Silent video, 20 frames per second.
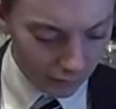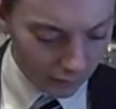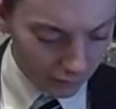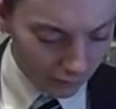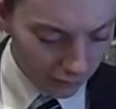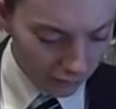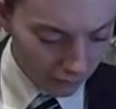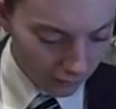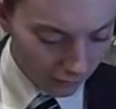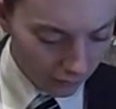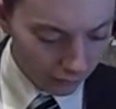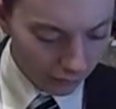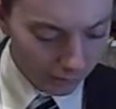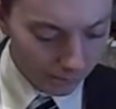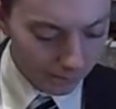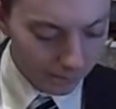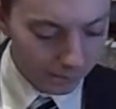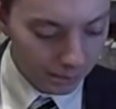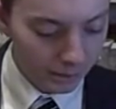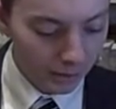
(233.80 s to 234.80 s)
So,
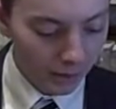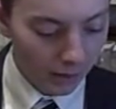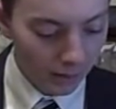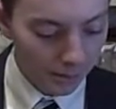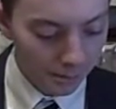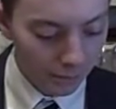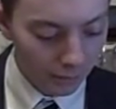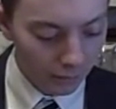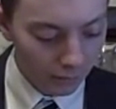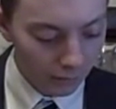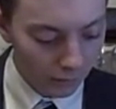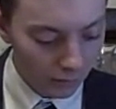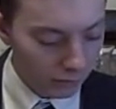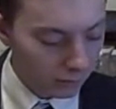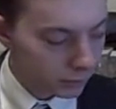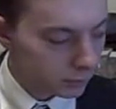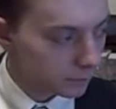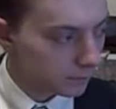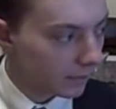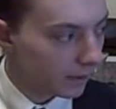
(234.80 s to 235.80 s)
pineapple
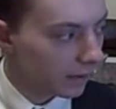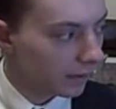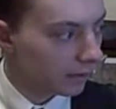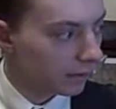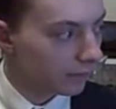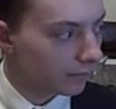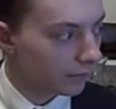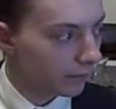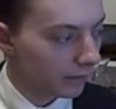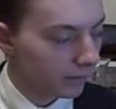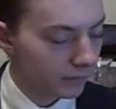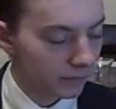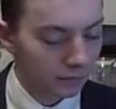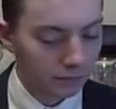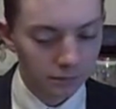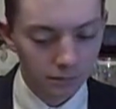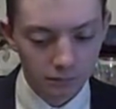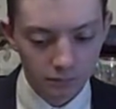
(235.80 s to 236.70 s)
orange mango flavor.